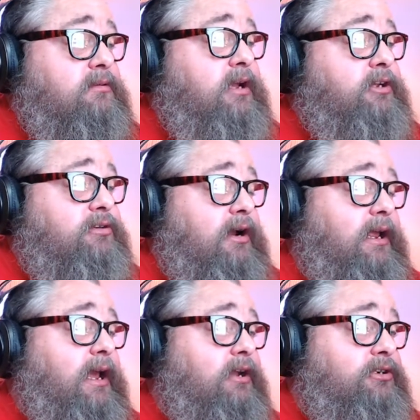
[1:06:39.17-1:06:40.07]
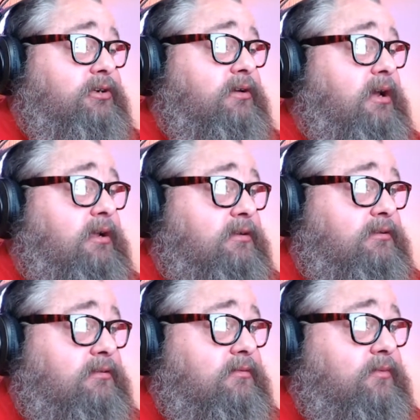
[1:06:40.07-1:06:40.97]
and training how to shoot
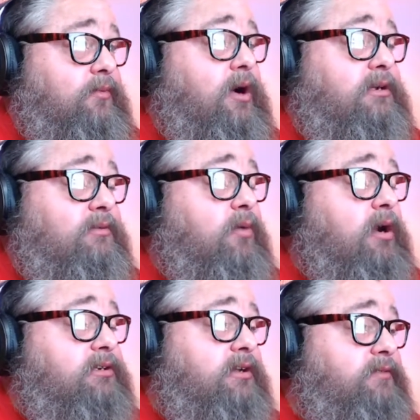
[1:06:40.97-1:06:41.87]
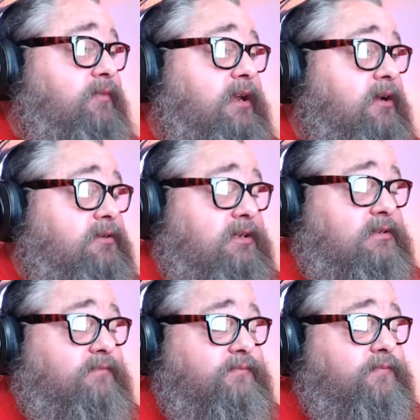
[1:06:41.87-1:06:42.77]
guns. Watch those videos.
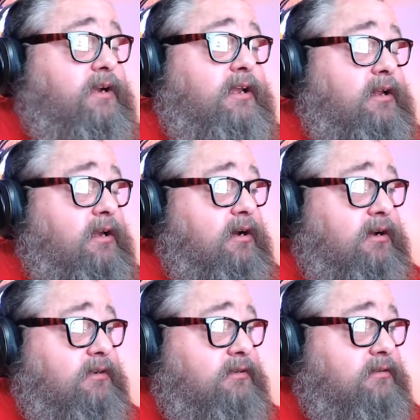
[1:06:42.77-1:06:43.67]
It's freaking hilarious.